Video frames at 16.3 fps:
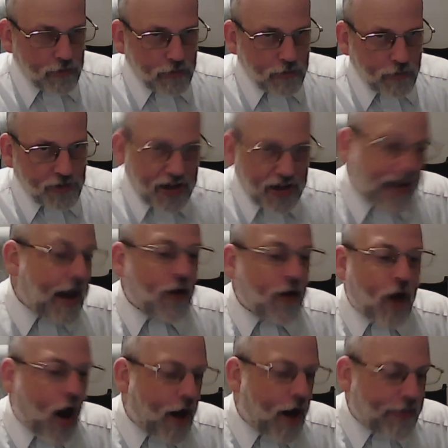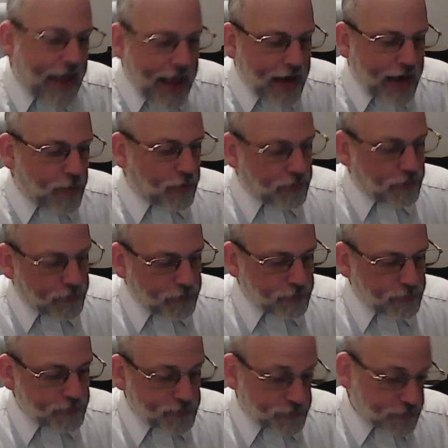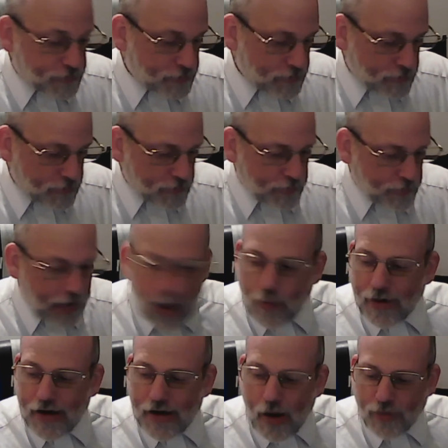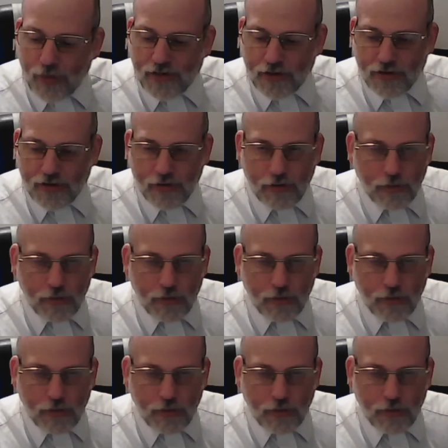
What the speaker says: Check out all the animals. How would he know such a thing?